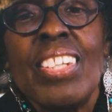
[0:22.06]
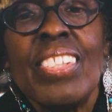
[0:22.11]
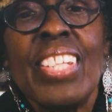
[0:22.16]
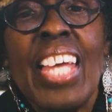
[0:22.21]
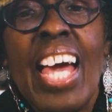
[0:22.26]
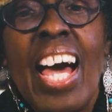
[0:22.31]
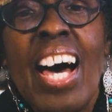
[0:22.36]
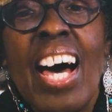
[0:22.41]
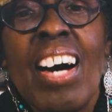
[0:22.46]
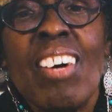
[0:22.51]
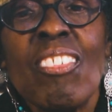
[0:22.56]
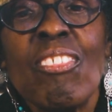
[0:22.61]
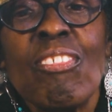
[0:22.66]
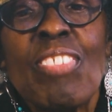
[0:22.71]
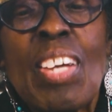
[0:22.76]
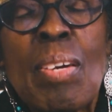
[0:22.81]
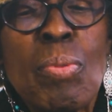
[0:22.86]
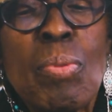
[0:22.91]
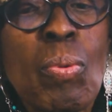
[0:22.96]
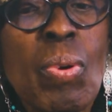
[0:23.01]
Now,
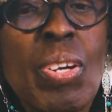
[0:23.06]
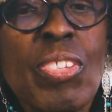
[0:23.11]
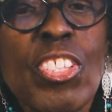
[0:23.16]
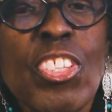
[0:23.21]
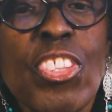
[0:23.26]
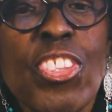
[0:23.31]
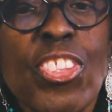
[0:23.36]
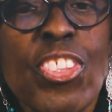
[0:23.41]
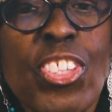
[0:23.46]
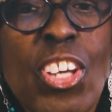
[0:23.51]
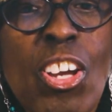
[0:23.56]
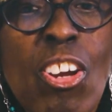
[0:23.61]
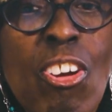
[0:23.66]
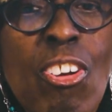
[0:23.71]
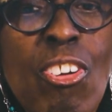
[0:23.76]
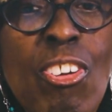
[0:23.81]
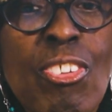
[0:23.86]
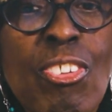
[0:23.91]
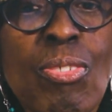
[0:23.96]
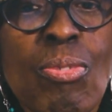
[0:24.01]
February the
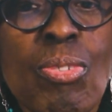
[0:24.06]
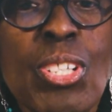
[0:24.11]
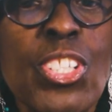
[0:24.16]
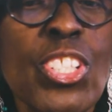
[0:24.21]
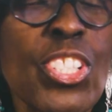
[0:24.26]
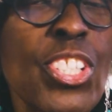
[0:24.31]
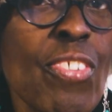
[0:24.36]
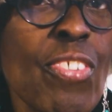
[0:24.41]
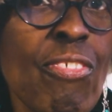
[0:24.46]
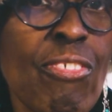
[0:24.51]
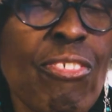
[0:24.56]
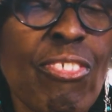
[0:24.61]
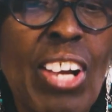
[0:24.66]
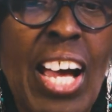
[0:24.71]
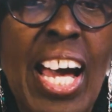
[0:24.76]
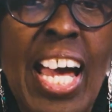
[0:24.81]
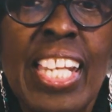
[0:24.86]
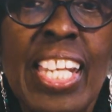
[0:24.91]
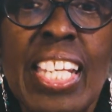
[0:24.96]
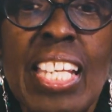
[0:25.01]
third, which is a
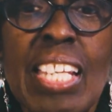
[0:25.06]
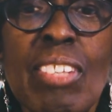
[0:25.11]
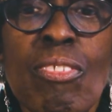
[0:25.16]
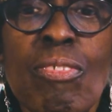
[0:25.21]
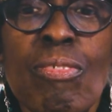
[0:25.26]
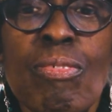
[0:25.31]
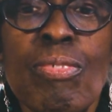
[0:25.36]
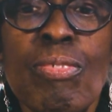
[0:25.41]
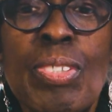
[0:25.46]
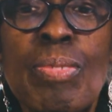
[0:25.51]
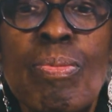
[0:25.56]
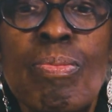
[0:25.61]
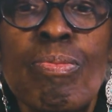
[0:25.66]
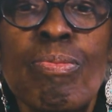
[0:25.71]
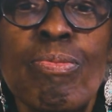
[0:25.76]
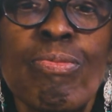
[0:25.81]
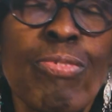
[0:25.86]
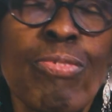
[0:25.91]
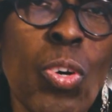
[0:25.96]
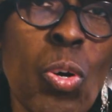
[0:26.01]
Friday,
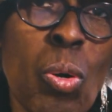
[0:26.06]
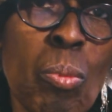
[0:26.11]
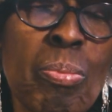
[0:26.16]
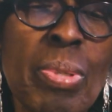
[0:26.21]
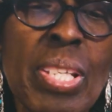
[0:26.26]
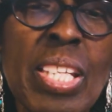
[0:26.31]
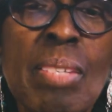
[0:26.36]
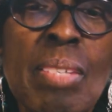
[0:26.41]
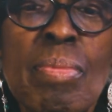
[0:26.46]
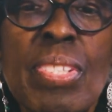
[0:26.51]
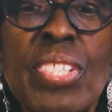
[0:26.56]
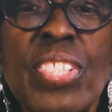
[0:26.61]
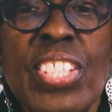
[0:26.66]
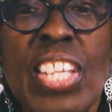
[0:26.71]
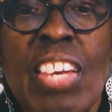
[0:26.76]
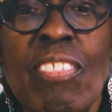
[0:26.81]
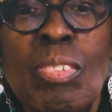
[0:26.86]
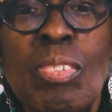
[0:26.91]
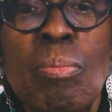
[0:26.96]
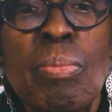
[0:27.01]
from four p m to
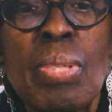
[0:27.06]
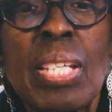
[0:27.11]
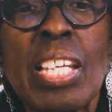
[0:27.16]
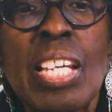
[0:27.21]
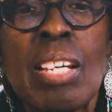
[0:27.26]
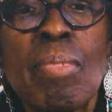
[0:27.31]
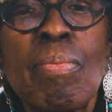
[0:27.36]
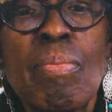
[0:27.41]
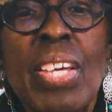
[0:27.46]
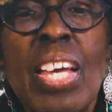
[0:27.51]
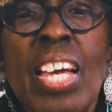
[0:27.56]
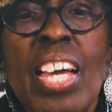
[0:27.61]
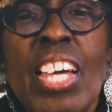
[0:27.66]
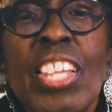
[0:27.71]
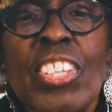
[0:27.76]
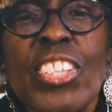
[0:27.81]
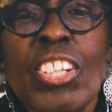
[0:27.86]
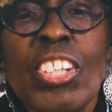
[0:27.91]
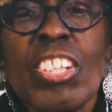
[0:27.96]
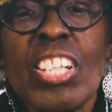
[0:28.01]
seven p m,
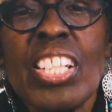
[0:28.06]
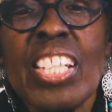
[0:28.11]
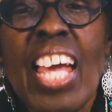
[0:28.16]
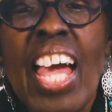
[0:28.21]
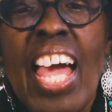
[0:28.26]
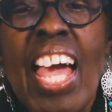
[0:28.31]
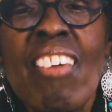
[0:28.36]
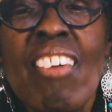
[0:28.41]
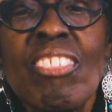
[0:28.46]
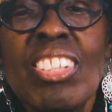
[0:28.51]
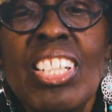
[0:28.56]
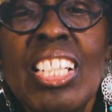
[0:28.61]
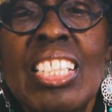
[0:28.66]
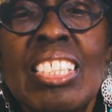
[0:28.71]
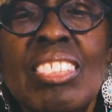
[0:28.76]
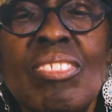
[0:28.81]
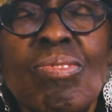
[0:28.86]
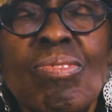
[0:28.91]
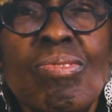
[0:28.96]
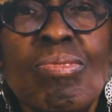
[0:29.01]
they're gonna have
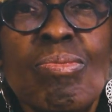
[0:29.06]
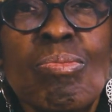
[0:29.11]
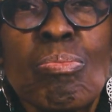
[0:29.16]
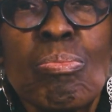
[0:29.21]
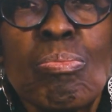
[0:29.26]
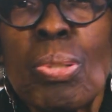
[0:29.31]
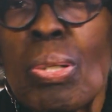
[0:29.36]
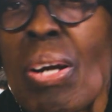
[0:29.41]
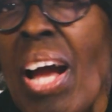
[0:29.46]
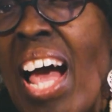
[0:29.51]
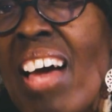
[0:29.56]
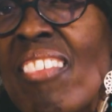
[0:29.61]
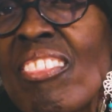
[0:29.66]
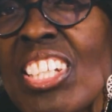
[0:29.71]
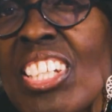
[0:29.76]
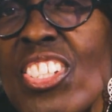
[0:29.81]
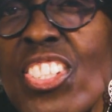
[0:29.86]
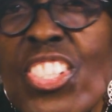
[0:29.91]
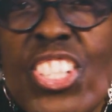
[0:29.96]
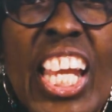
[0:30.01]
a
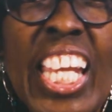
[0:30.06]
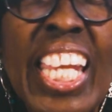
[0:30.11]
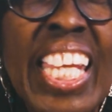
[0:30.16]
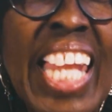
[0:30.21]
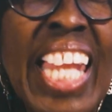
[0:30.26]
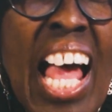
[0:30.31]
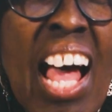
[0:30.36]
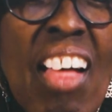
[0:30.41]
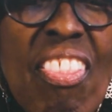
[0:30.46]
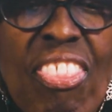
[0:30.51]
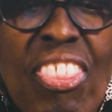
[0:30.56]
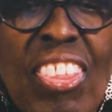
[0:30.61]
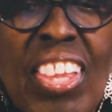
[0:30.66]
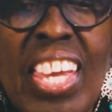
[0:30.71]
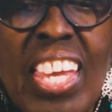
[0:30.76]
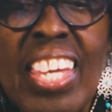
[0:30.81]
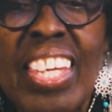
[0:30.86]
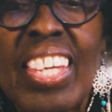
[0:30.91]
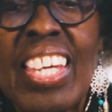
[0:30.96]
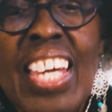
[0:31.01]
private check it out
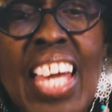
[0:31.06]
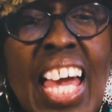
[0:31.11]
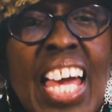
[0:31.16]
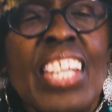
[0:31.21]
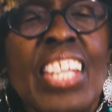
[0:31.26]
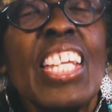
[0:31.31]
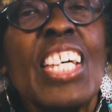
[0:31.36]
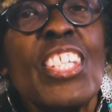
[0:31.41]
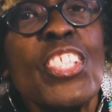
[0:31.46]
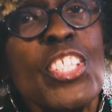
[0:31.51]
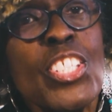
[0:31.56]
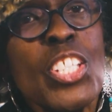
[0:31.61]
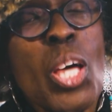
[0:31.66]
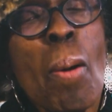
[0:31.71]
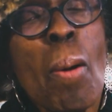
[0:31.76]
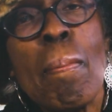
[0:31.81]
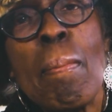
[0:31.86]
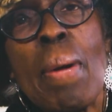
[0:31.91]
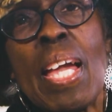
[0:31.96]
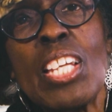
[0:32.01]
thing. Now, this is
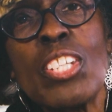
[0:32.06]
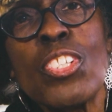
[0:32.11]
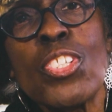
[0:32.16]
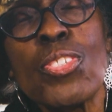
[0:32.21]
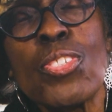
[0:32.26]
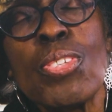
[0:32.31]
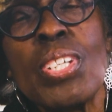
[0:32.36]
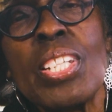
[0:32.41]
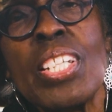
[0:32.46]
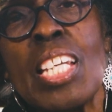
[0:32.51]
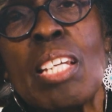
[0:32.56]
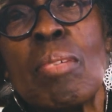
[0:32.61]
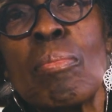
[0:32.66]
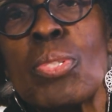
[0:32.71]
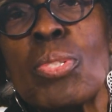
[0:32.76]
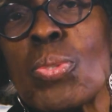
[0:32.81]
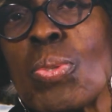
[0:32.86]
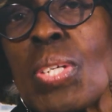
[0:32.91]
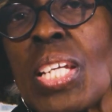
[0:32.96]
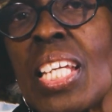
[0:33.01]
on Main Street in
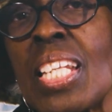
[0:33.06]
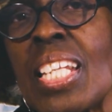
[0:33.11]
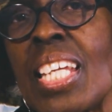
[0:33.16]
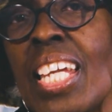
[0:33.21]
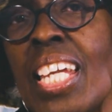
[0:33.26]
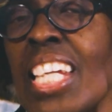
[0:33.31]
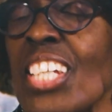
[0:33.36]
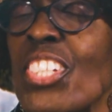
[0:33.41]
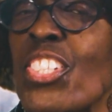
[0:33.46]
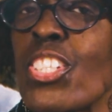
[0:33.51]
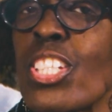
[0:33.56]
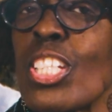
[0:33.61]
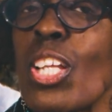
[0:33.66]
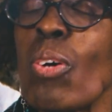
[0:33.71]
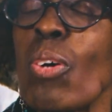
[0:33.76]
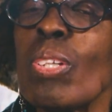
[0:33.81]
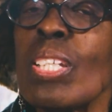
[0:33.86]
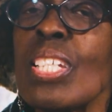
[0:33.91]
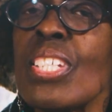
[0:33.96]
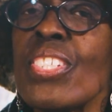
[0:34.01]
between It's
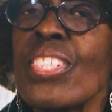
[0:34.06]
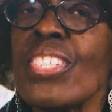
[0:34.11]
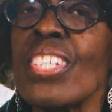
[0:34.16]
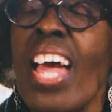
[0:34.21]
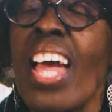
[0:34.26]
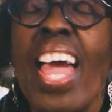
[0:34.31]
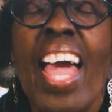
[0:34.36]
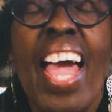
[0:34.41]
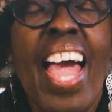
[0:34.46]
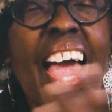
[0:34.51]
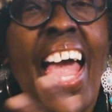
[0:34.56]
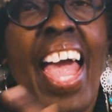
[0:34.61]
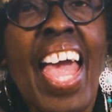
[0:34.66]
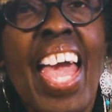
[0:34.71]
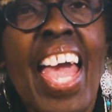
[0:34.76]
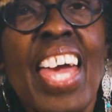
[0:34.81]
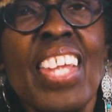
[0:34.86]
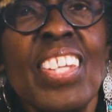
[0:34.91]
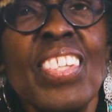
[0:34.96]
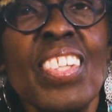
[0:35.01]
Lola's
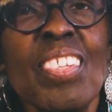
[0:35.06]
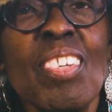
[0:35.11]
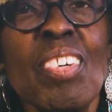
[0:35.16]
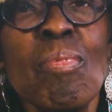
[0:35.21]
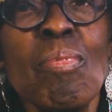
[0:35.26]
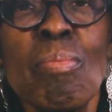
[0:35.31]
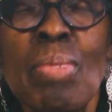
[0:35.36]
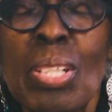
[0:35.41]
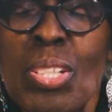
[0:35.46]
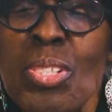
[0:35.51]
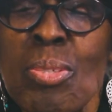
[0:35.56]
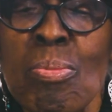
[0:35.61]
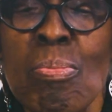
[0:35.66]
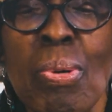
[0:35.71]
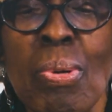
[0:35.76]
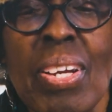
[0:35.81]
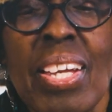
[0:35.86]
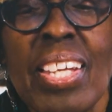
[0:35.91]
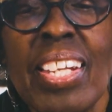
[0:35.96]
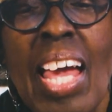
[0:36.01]
and Miller's
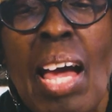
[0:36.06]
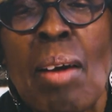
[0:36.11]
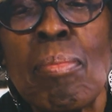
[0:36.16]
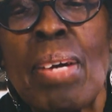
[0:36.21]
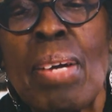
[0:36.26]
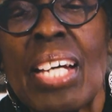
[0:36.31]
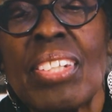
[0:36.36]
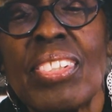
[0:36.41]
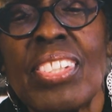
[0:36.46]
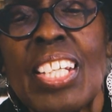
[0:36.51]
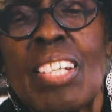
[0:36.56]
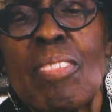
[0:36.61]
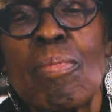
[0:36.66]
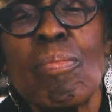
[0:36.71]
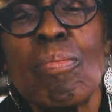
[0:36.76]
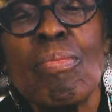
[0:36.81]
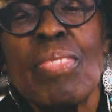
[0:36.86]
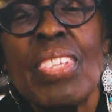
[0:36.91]
Bread. How about that?